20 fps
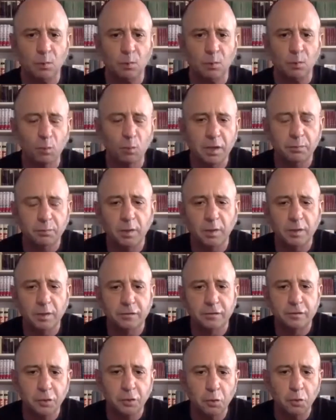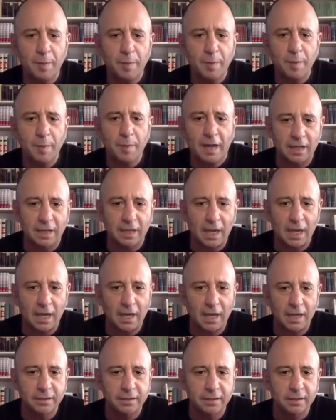What's new about the
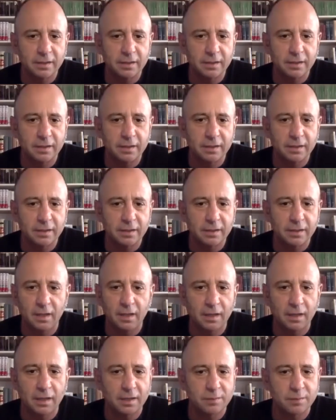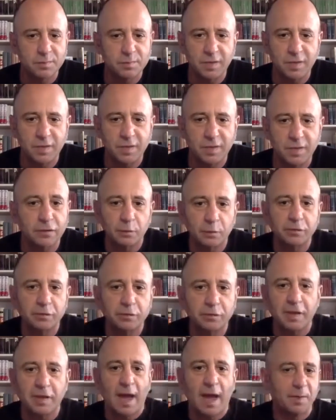guide? Tell us what's
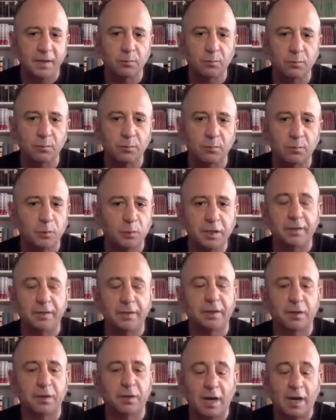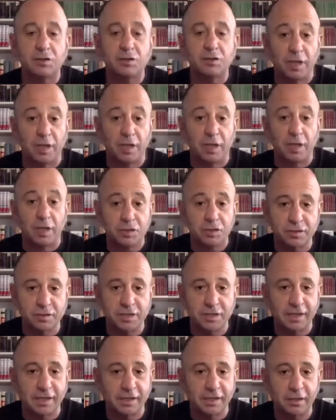happening. We're really, congratulations
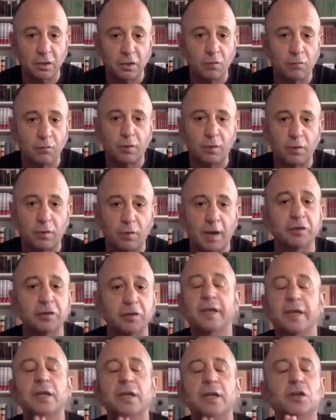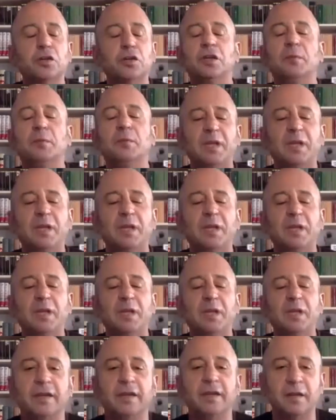on taking over. It couldn't be
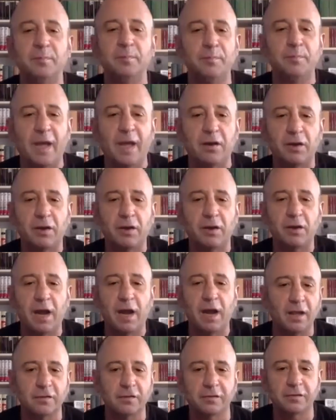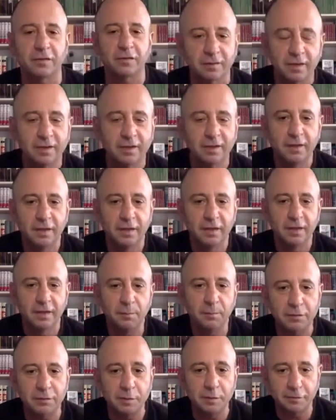in better hands, and it
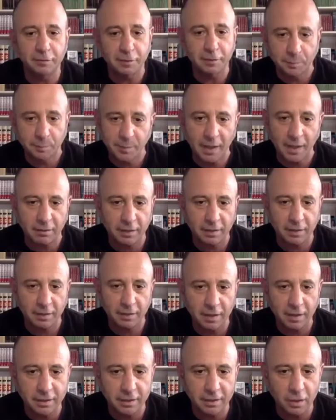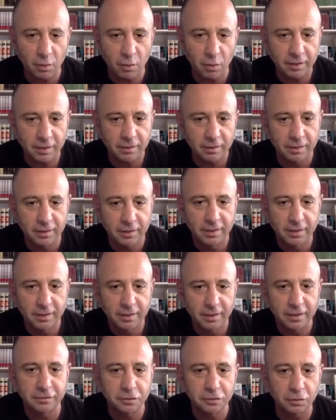makes me sleep better at night knowing
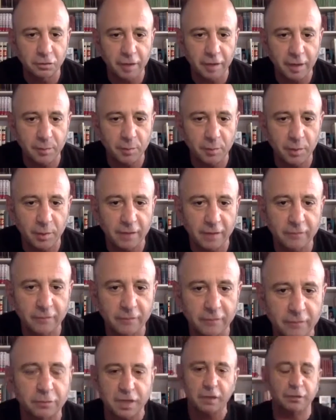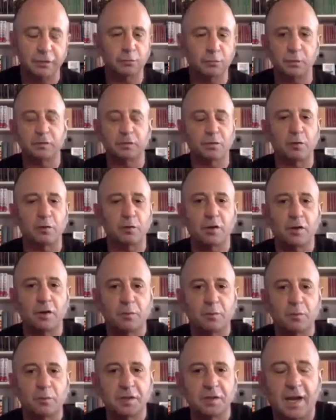it's in your able hands. So tell us what's going on
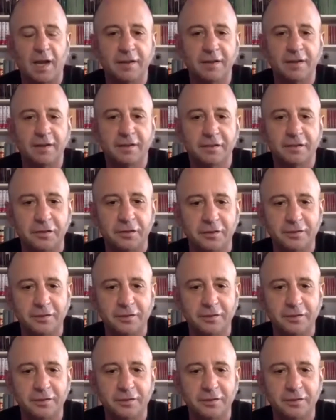with the guide this year.